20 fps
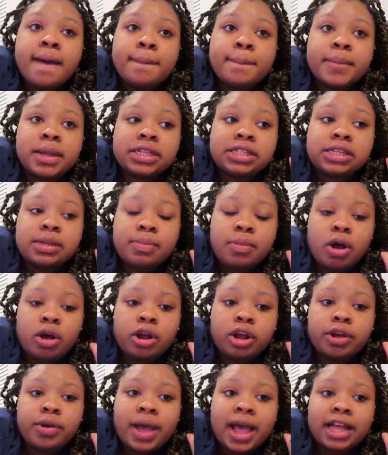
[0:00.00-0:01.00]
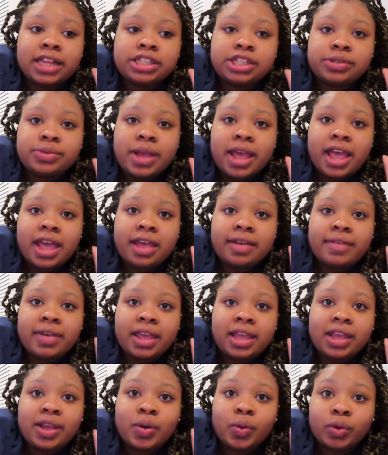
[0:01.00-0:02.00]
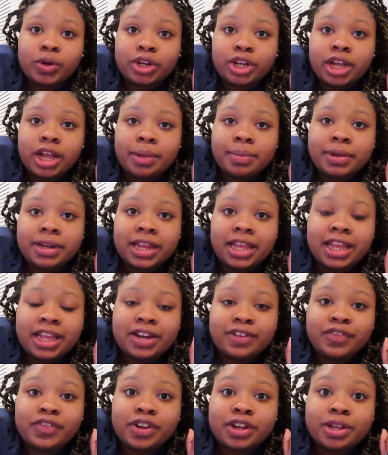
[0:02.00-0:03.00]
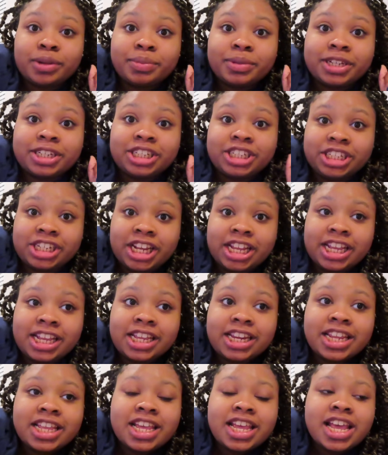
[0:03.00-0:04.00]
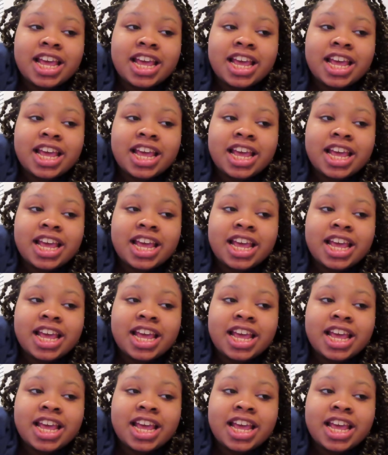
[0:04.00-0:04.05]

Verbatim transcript: But tomorrow I do have a order coming in from Shein.